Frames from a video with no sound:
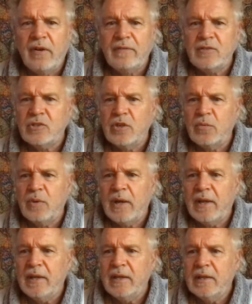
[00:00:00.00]
There's no way.
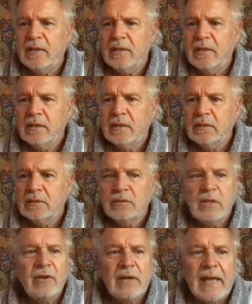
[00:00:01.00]

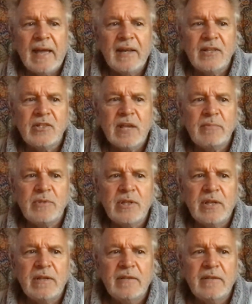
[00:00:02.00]
No, I can't accept it.